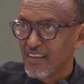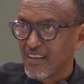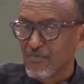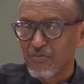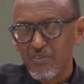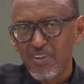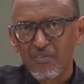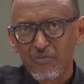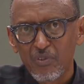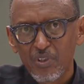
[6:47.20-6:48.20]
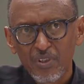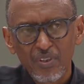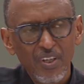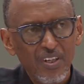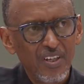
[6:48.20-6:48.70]
If you have a
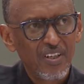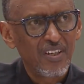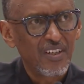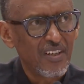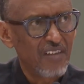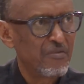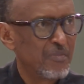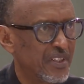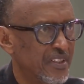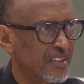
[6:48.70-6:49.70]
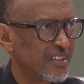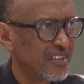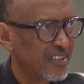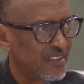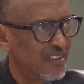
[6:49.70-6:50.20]
government,
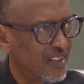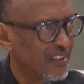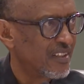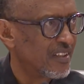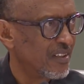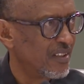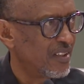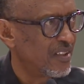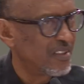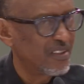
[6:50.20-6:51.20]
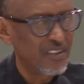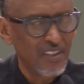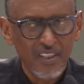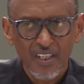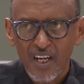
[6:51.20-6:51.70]
like
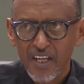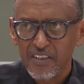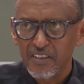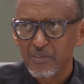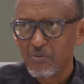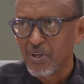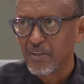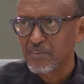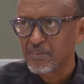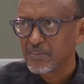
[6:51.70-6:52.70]
I lead one,